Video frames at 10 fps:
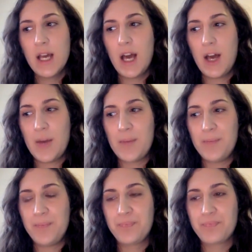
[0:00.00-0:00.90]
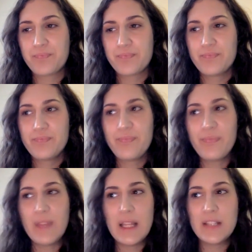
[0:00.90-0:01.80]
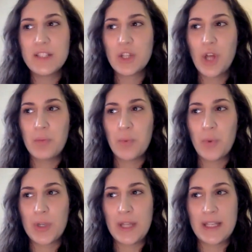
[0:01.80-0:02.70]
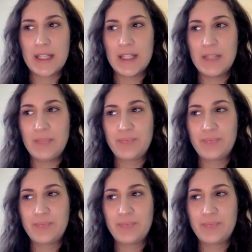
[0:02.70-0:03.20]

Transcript: um, it's a lot more like a